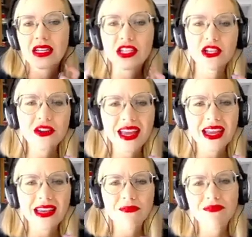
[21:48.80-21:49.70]
Dear
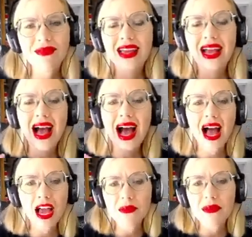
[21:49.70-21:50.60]
Katie,
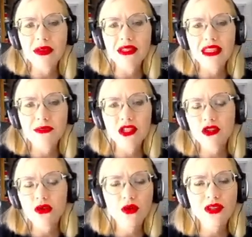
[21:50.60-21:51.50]
I'm in baby step
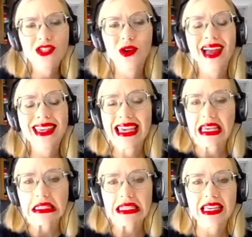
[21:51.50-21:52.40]
2, so I
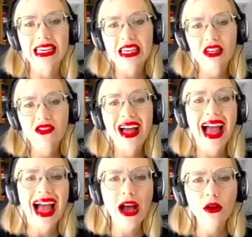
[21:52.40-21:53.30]
can't give.
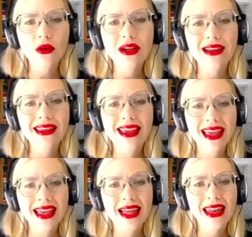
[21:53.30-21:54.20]
How
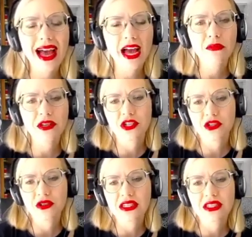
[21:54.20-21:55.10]
can I be
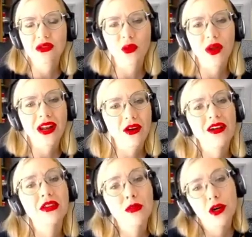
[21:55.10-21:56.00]
generous when I don't have
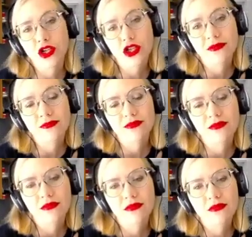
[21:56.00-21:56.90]
any margin?
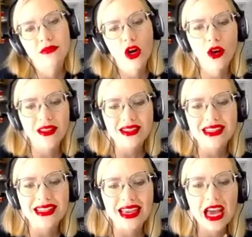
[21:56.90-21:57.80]
Okay, this
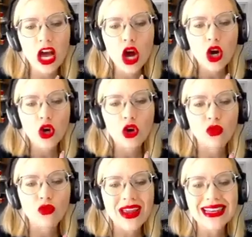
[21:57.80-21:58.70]
is a
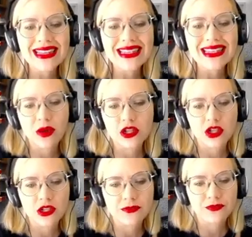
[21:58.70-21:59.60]
great
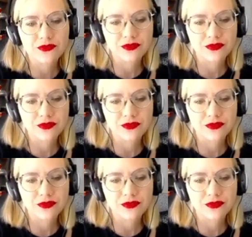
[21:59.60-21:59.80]
question.